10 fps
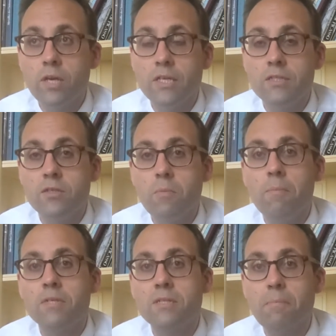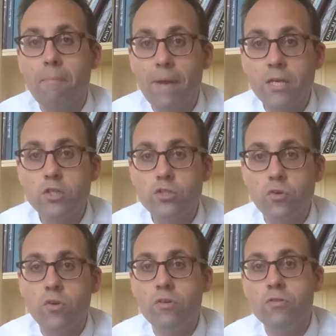is you must make
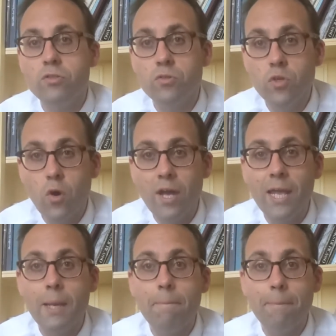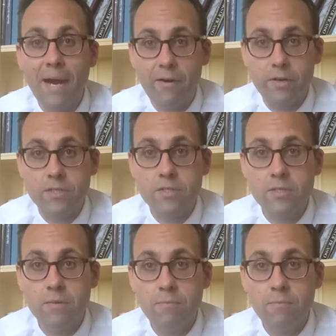sure you do not embarrass